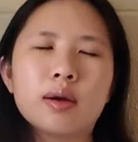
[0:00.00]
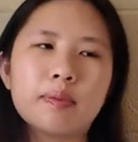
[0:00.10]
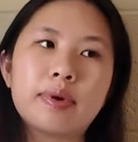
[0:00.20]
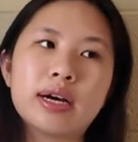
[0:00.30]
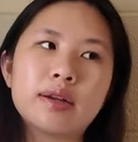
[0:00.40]

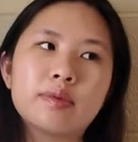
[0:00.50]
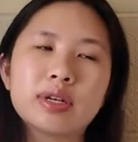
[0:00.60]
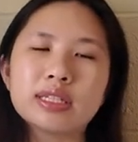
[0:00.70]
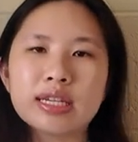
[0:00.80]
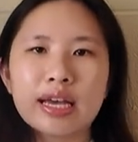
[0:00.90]
But
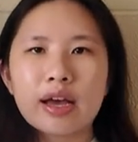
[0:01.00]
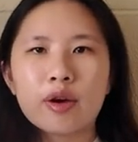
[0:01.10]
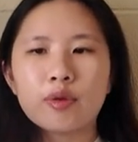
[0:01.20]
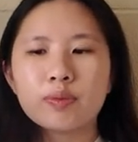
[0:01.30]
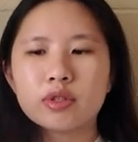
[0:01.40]
one day I
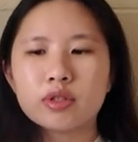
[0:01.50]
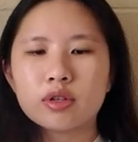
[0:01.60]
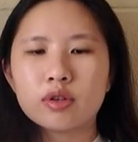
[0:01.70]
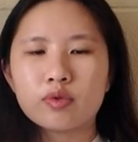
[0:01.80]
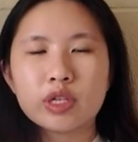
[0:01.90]
hope
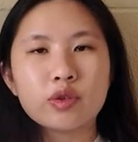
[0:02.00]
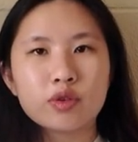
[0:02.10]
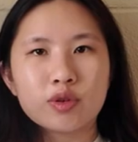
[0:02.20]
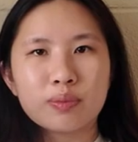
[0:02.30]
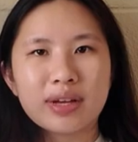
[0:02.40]
to
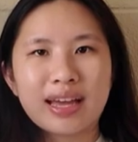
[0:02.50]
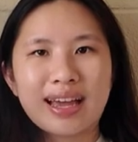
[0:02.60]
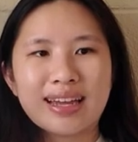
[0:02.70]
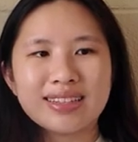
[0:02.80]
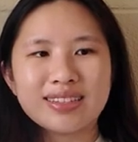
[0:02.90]
regroup
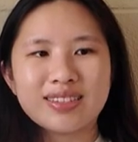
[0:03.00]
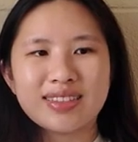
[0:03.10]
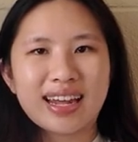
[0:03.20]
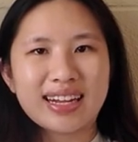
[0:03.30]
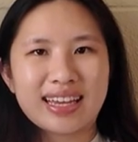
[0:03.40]
and do
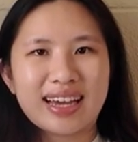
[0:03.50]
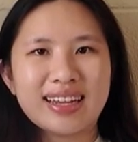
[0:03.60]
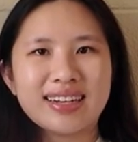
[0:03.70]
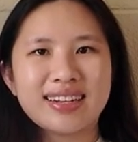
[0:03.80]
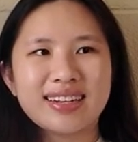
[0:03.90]
that
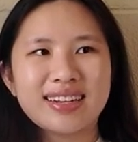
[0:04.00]
again.